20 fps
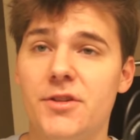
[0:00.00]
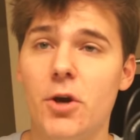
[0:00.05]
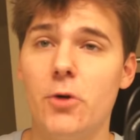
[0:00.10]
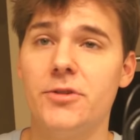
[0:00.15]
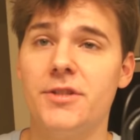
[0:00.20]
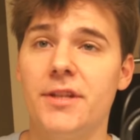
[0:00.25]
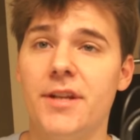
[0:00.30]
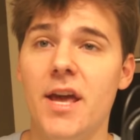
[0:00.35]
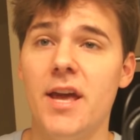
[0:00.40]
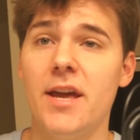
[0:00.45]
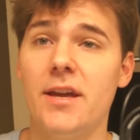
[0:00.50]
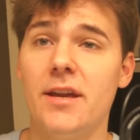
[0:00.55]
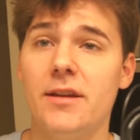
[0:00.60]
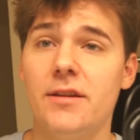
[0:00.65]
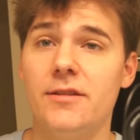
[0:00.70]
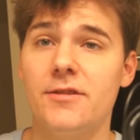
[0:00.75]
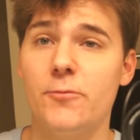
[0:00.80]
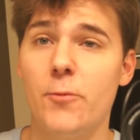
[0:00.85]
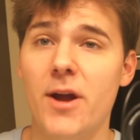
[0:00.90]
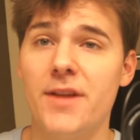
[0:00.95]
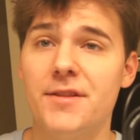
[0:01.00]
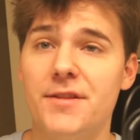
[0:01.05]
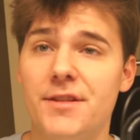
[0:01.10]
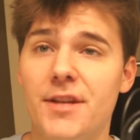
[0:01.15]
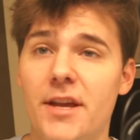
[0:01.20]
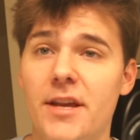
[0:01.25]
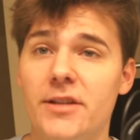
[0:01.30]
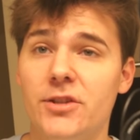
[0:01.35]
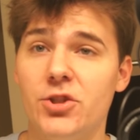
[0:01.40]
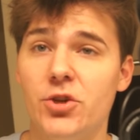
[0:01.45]
So today is
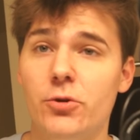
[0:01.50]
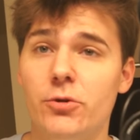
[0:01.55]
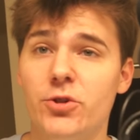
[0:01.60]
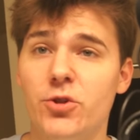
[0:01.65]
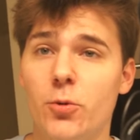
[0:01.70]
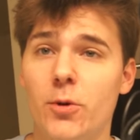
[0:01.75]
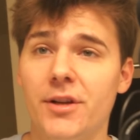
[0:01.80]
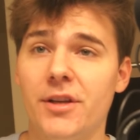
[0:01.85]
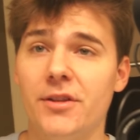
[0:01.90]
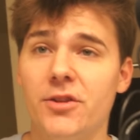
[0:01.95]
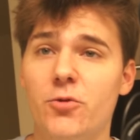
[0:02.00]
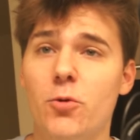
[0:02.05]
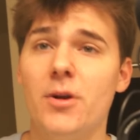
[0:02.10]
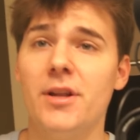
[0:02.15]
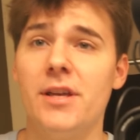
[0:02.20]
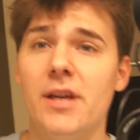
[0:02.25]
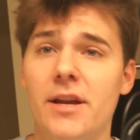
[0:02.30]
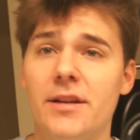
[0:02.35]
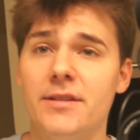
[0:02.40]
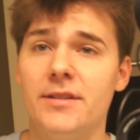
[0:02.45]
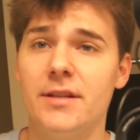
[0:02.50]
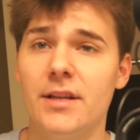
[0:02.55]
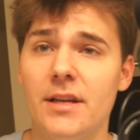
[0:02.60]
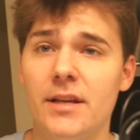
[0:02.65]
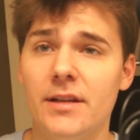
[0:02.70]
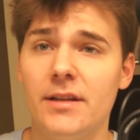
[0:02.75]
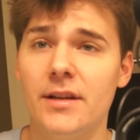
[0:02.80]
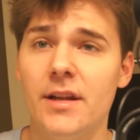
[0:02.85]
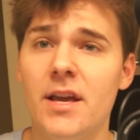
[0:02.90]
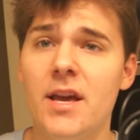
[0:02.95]
Wednesday, June 20th,
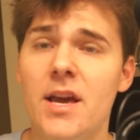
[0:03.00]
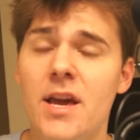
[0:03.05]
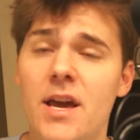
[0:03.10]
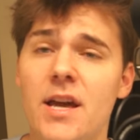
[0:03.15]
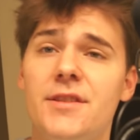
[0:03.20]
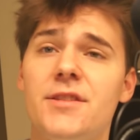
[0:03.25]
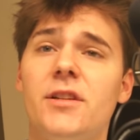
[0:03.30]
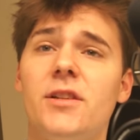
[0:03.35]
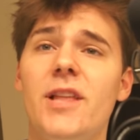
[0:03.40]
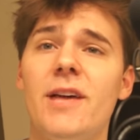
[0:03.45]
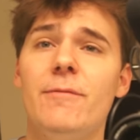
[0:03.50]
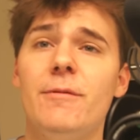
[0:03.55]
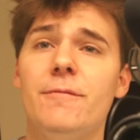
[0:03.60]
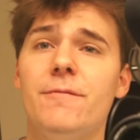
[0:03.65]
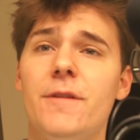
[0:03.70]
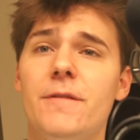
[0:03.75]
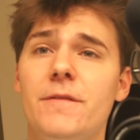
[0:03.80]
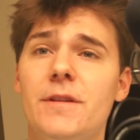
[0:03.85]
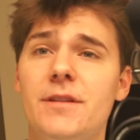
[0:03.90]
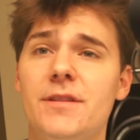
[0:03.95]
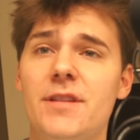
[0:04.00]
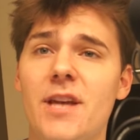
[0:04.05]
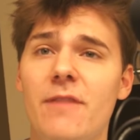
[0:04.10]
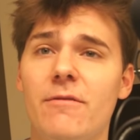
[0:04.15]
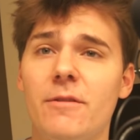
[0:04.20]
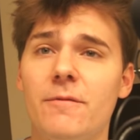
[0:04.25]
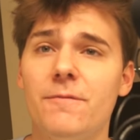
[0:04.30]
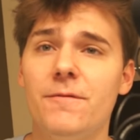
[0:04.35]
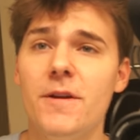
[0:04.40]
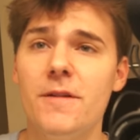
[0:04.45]
2018. It's
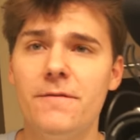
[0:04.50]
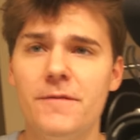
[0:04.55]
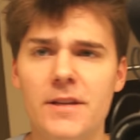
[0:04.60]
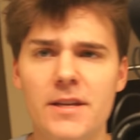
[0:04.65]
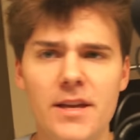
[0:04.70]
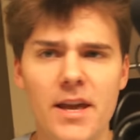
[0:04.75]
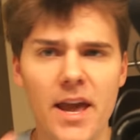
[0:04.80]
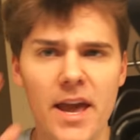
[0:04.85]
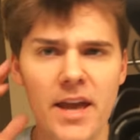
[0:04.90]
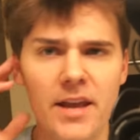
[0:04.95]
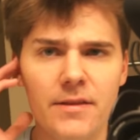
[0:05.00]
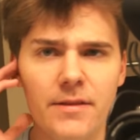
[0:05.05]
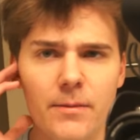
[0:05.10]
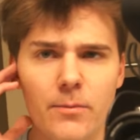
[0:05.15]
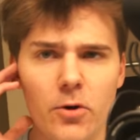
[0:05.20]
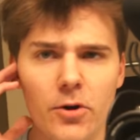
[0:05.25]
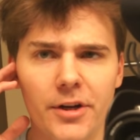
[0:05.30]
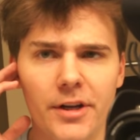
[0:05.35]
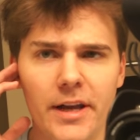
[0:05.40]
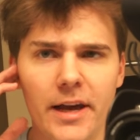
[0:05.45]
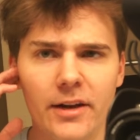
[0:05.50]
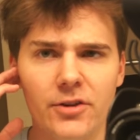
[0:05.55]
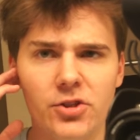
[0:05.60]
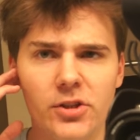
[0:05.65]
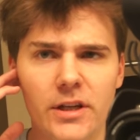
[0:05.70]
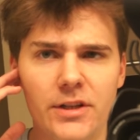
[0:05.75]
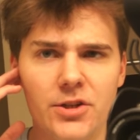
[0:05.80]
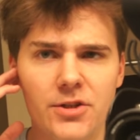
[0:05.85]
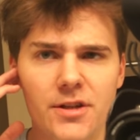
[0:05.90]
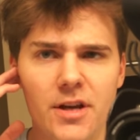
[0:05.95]
11.57, 58 in the morning
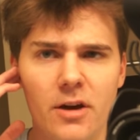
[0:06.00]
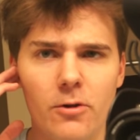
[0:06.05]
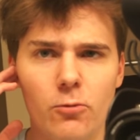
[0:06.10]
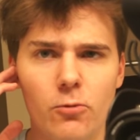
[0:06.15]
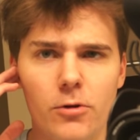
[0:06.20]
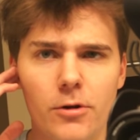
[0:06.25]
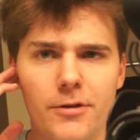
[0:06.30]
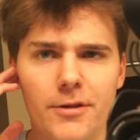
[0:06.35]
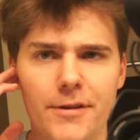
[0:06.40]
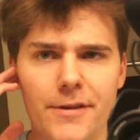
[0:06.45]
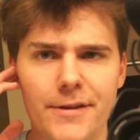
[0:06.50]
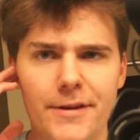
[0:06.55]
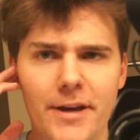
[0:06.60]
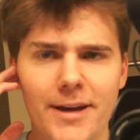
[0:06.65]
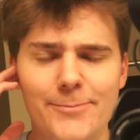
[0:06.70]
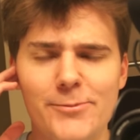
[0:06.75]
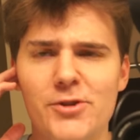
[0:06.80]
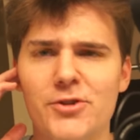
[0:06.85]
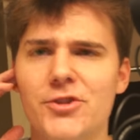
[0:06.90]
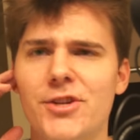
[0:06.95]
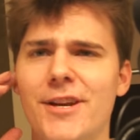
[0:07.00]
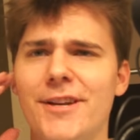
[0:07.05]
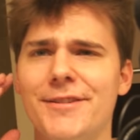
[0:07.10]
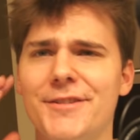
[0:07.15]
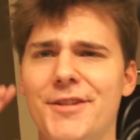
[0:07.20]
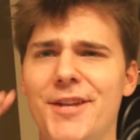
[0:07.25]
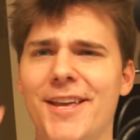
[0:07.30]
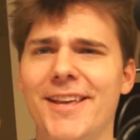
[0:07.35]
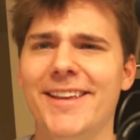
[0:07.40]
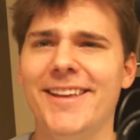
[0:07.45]
actually. I just got word that the time just changed.